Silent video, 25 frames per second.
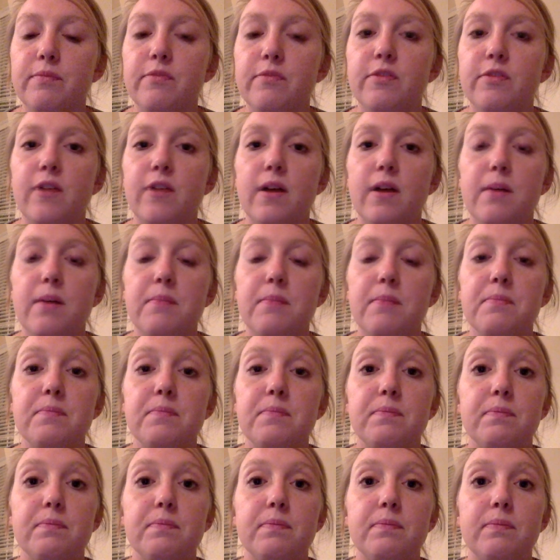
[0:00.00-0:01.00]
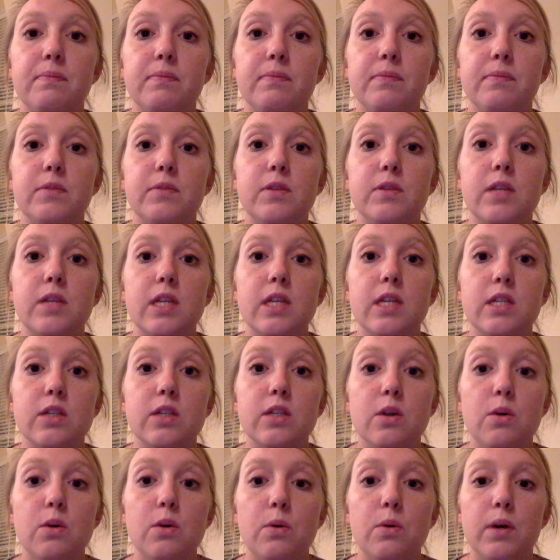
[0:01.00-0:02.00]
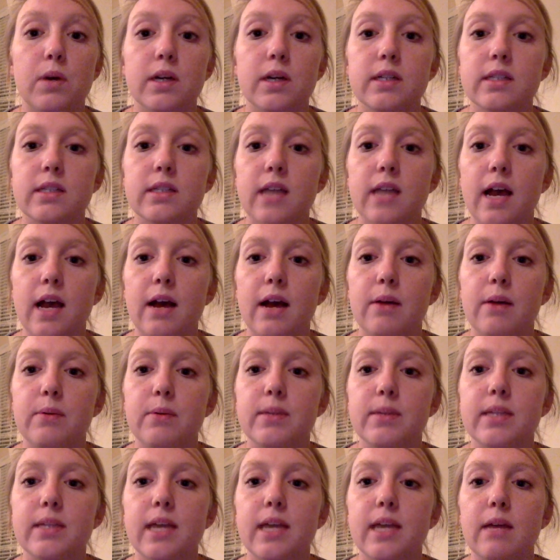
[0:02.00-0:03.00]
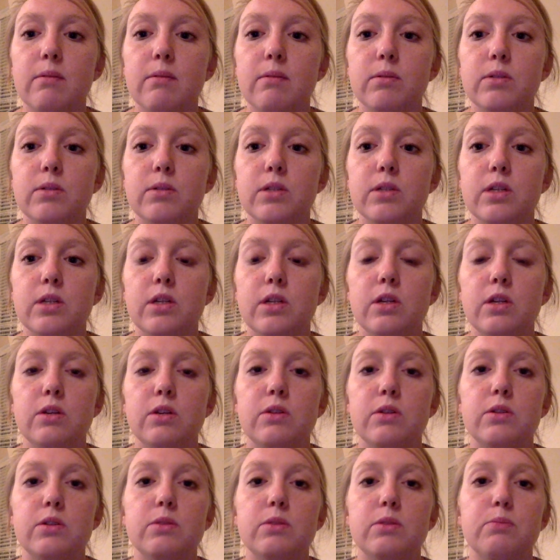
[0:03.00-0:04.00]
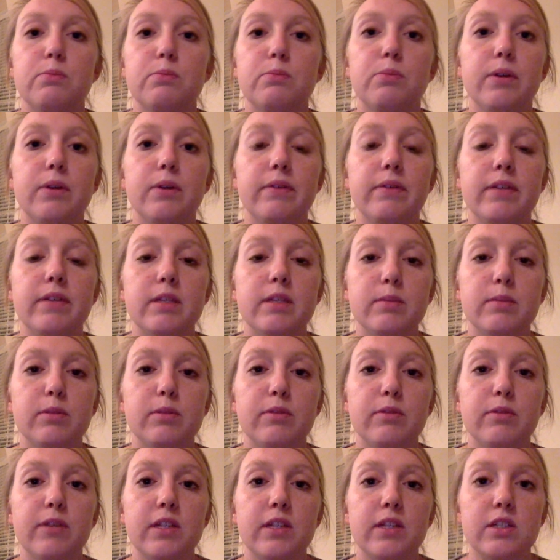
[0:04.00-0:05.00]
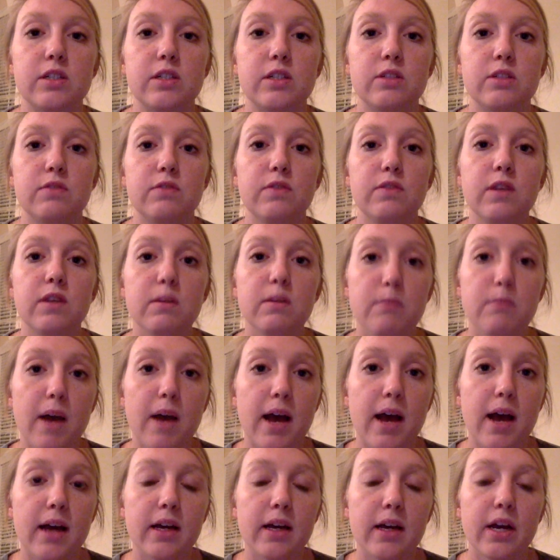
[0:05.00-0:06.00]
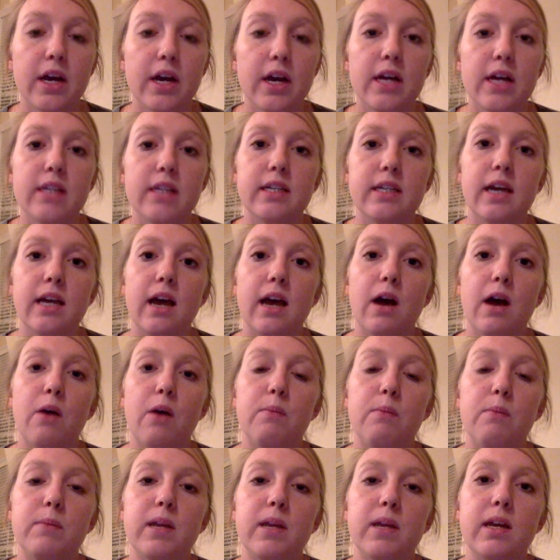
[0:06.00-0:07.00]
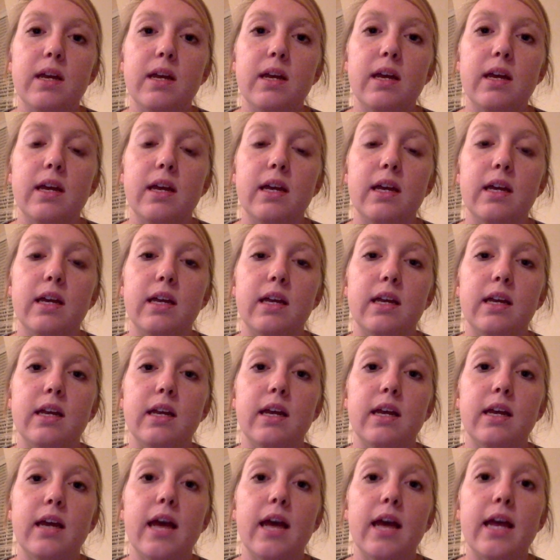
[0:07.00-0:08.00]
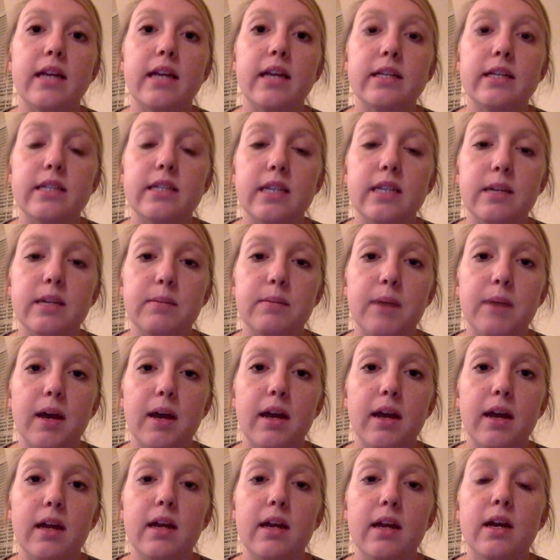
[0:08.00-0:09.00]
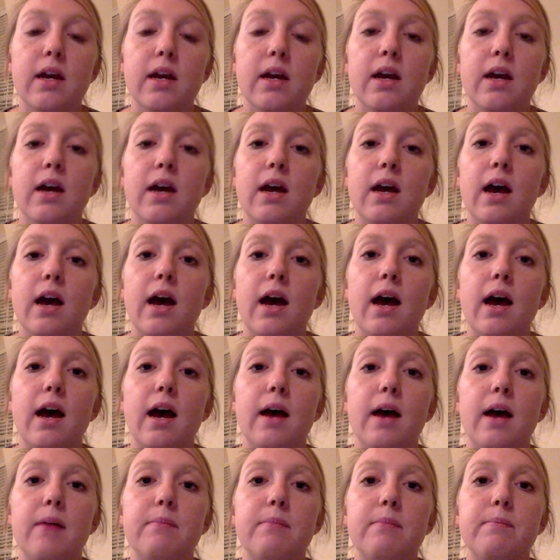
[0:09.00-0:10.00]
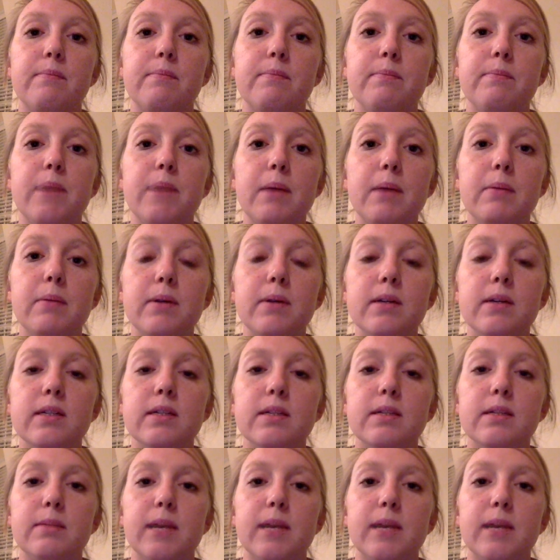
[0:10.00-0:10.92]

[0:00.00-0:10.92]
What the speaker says: from this course, I was able to use previous professors' feedback to help me in editing my papers and